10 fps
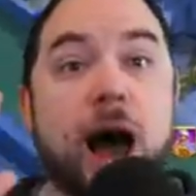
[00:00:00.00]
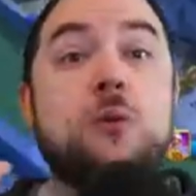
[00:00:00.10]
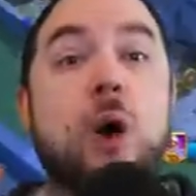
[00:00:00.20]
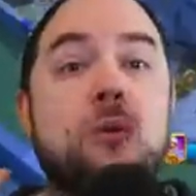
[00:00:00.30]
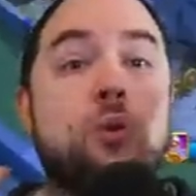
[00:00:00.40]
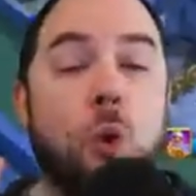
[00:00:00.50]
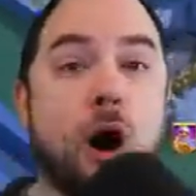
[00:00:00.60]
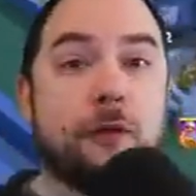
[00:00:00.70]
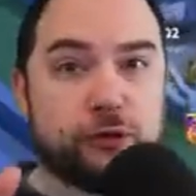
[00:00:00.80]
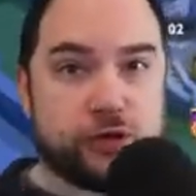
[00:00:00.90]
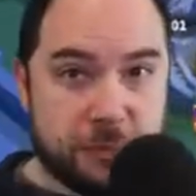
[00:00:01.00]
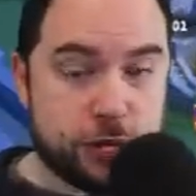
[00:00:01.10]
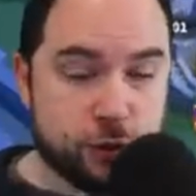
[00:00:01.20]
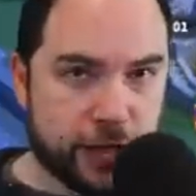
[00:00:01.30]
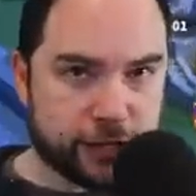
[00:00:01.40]
I, I want there to be
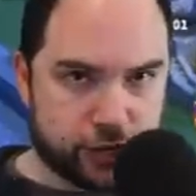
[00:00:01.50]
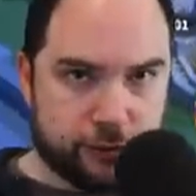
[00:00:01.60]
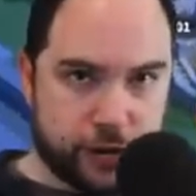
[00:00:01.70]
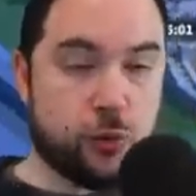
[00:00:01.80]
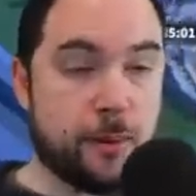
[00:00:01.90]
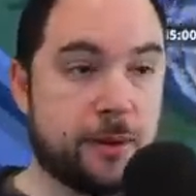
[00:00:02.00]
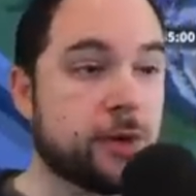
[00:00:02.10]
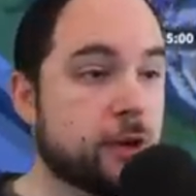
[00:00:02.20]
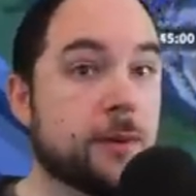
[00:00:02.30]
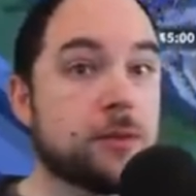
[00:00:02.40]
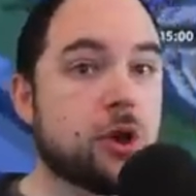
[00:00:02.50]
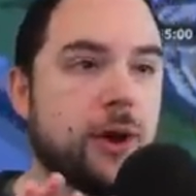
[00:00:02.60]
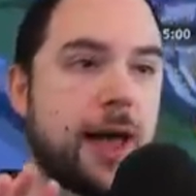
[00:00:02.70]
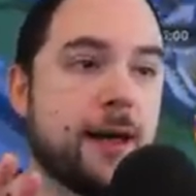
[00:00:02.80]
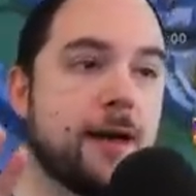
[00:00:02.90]
new legendary equipment,
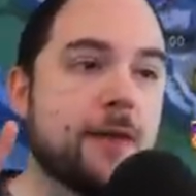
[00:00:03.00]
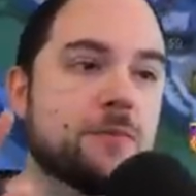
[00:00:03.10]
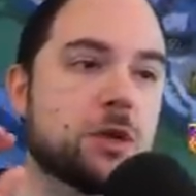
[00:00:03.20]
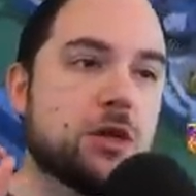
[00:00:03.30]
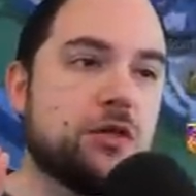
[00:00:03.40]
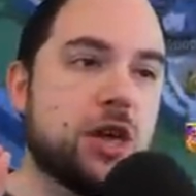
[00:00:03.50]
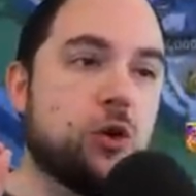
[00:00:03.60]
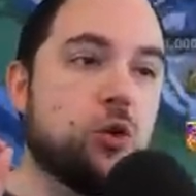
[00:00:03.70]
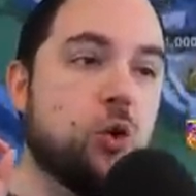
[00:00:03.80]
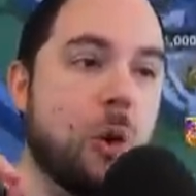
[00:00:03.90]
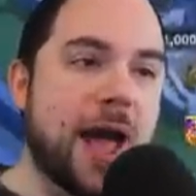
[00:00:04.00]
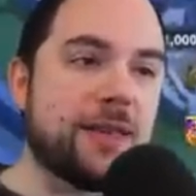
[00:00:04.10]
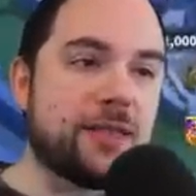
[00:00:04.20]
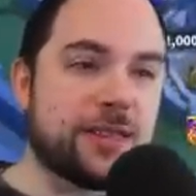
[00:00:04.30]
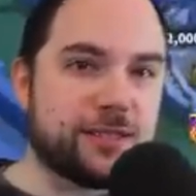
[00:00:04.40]
okay? The way
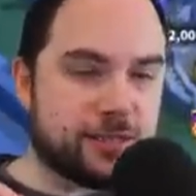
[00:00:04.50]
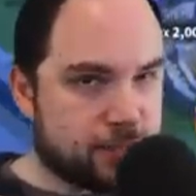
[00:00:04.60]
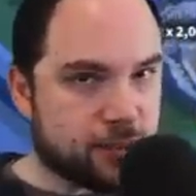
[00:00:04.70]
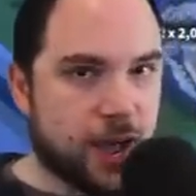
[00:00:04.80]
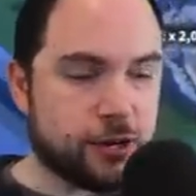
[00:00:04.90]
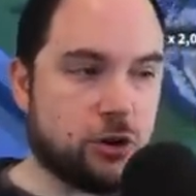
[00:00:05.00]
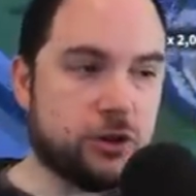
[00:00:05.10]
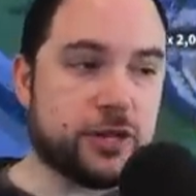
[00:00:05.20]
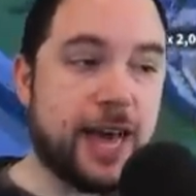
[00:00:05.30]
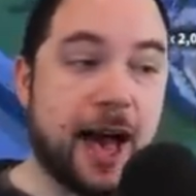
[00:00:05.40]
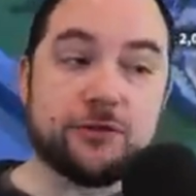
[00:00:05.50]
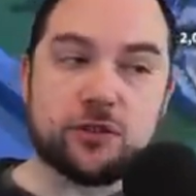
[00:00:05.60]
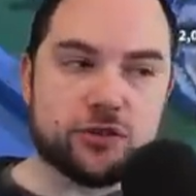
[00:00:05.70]
that this is designed currently, you have to